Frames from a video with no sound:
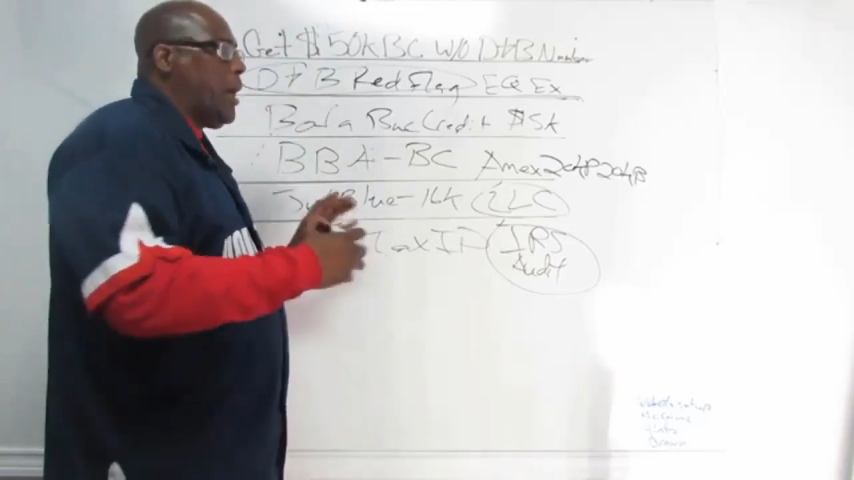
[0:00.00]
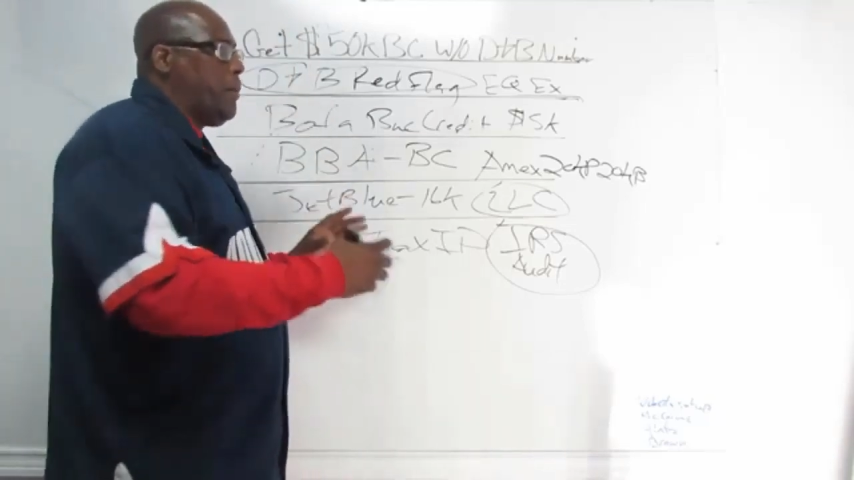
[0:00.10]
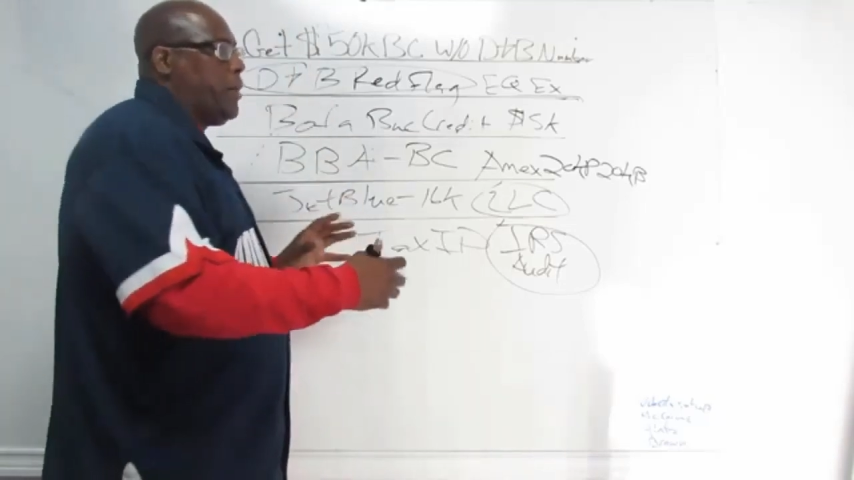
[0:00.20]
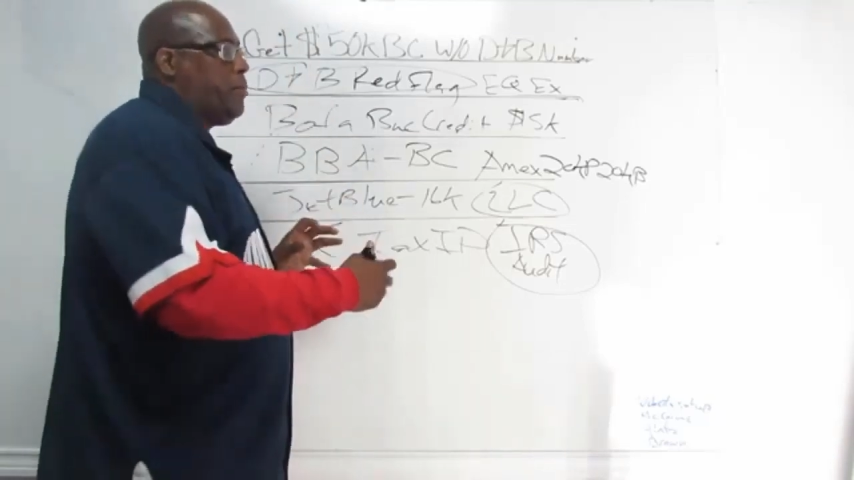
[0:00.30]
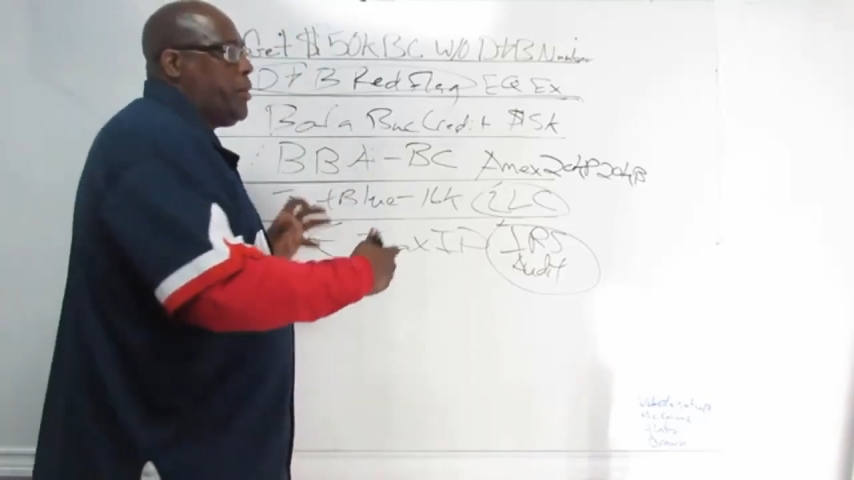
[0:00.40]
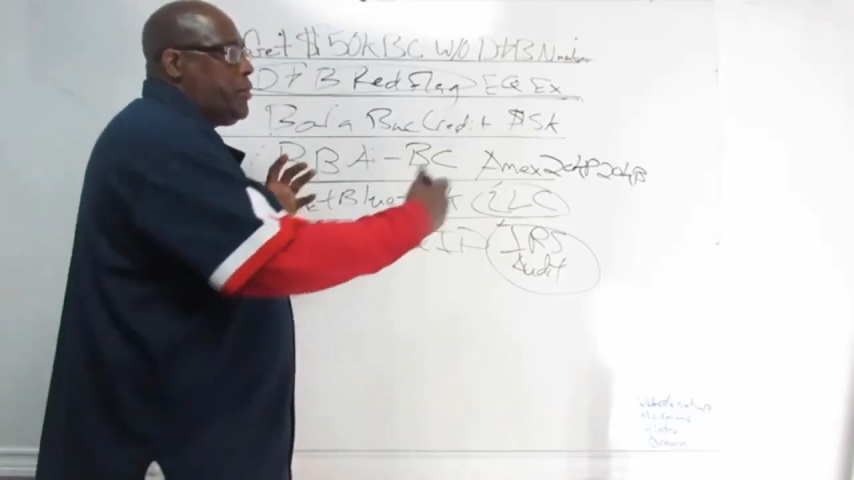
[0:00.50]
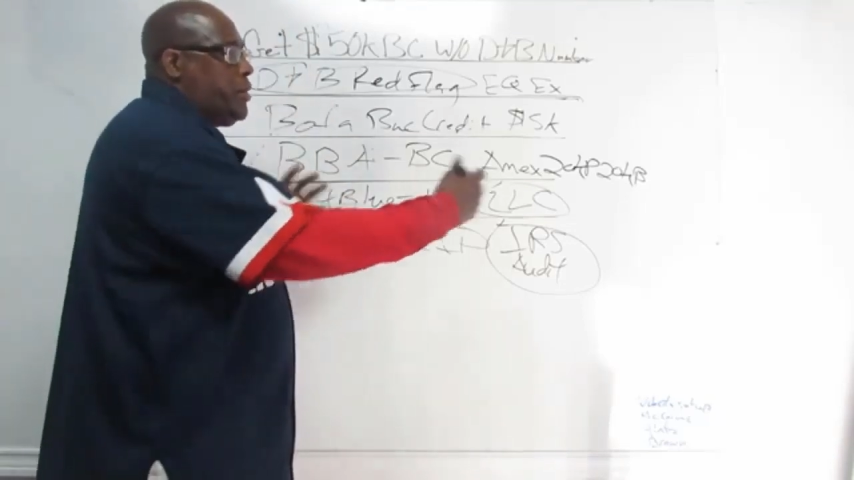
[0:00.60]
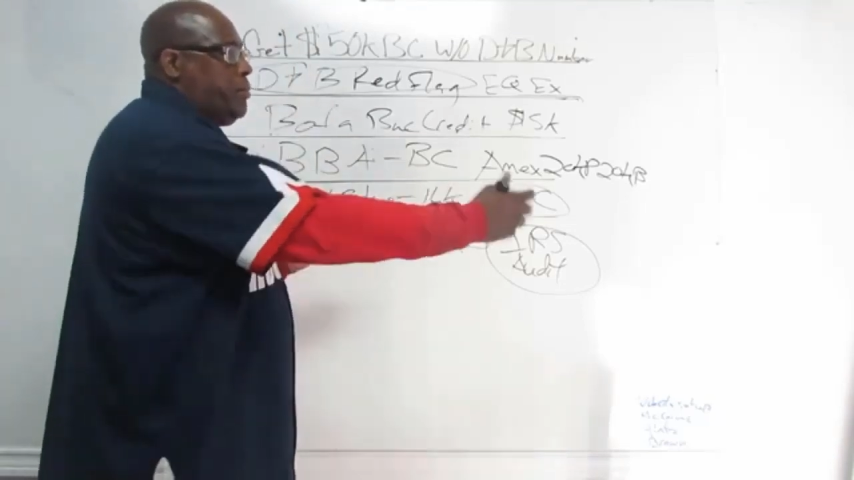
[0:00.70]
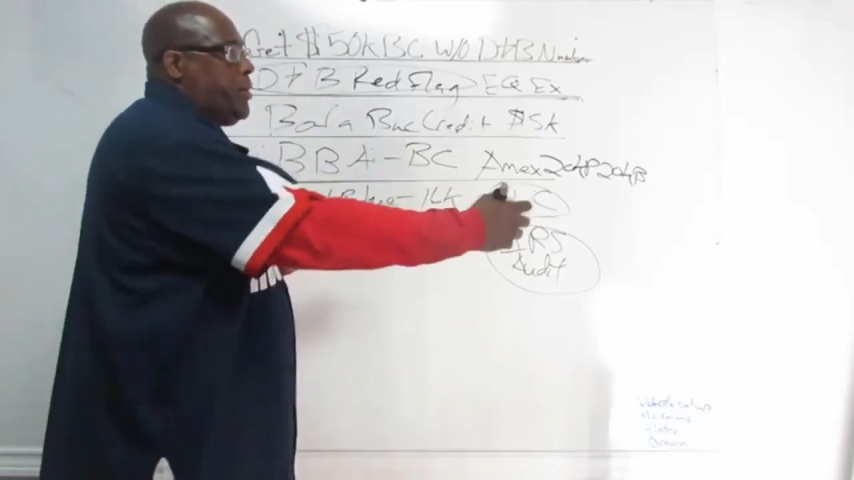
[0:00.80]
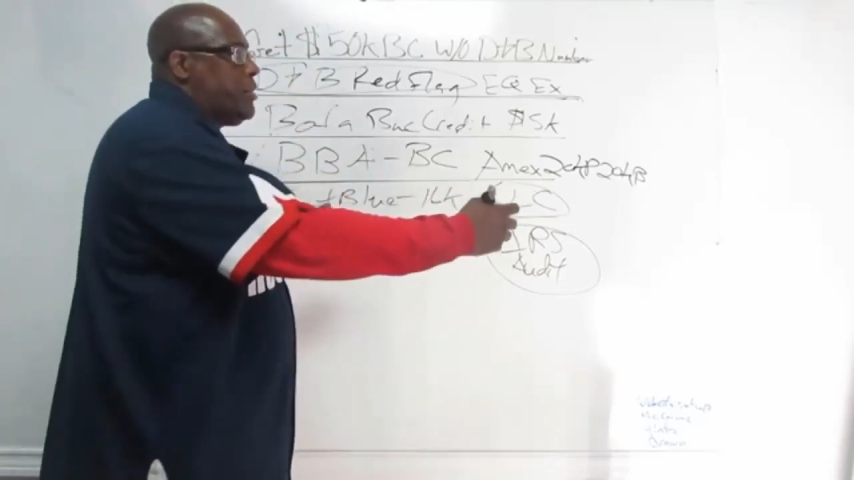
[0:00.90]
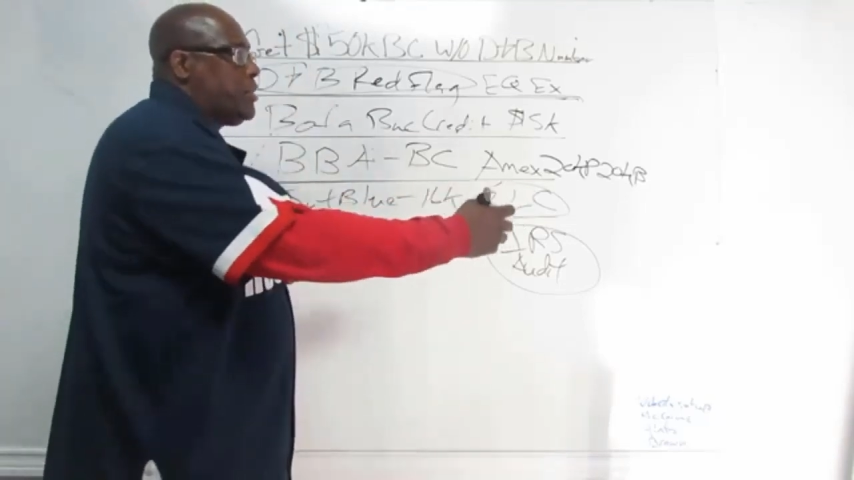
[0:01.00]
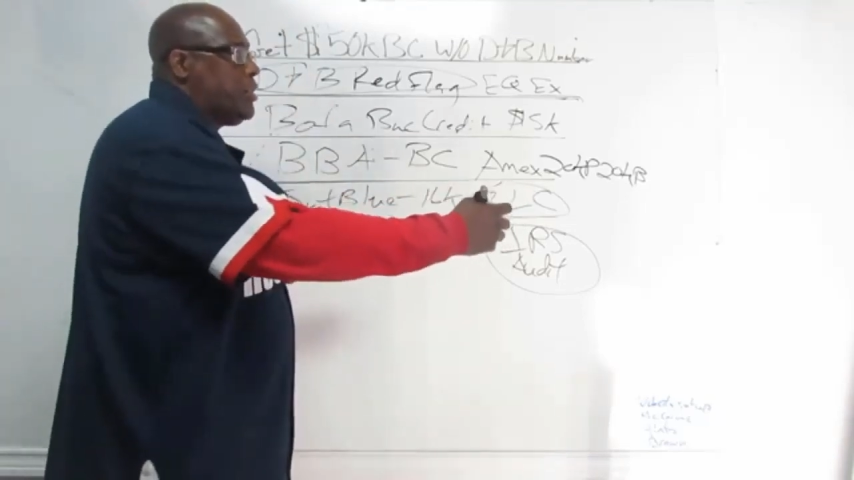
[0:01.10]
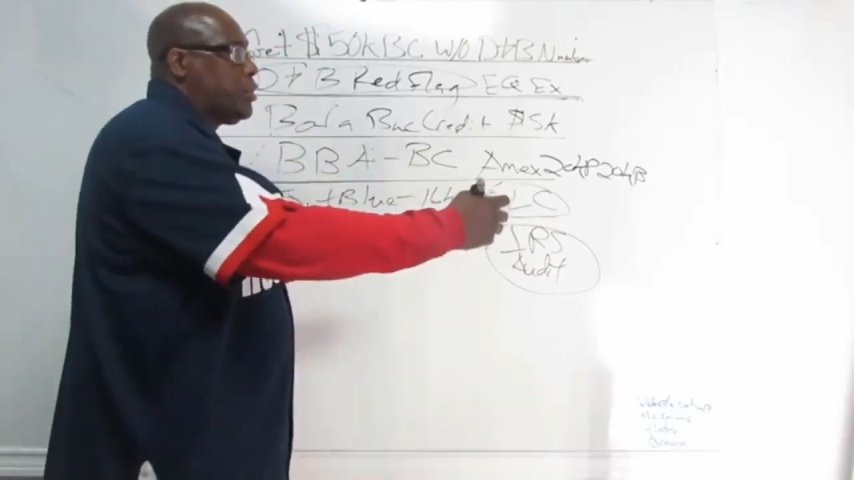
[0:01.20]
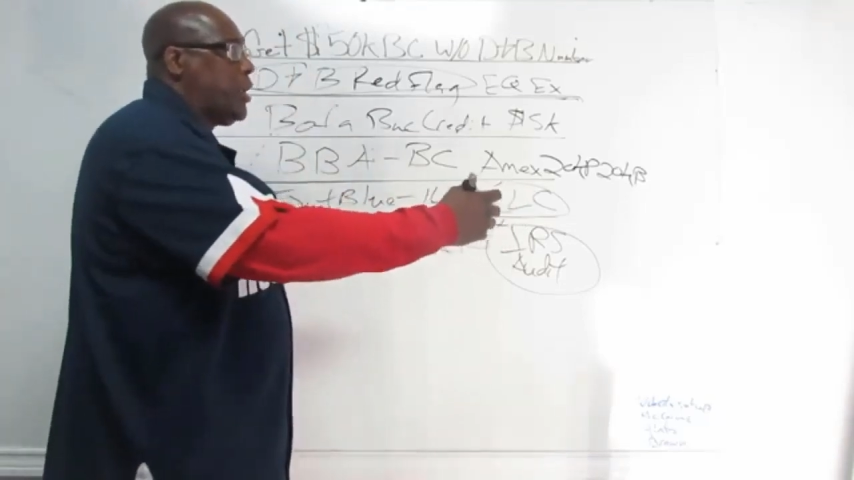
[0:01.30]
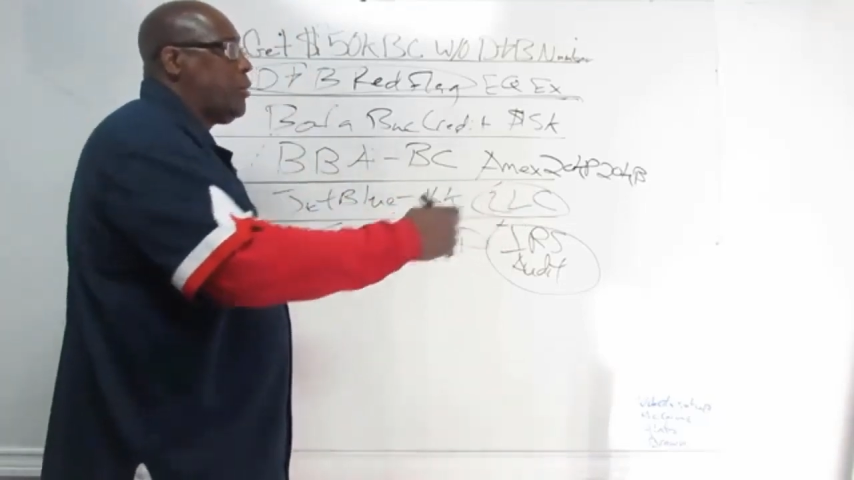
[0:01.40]
properly build your
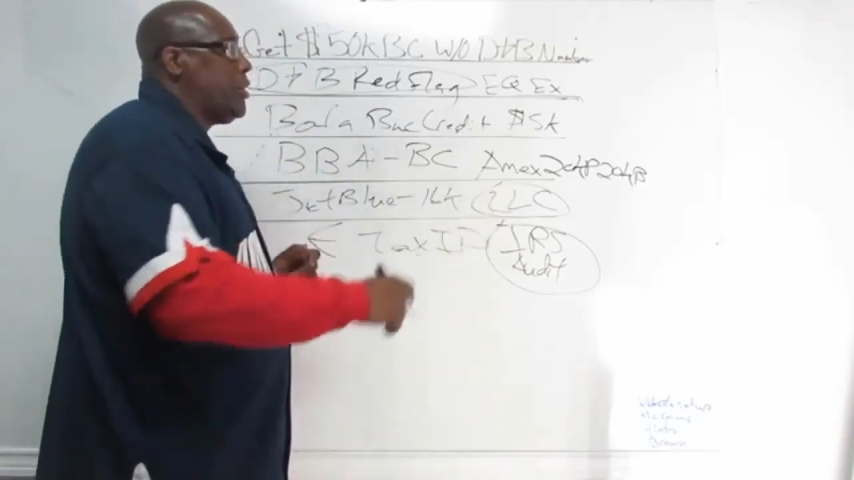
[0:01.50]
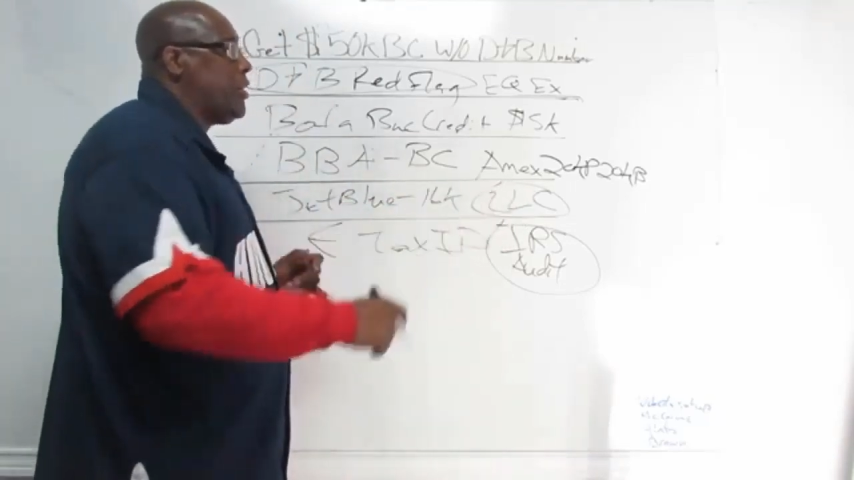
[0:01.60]
business credit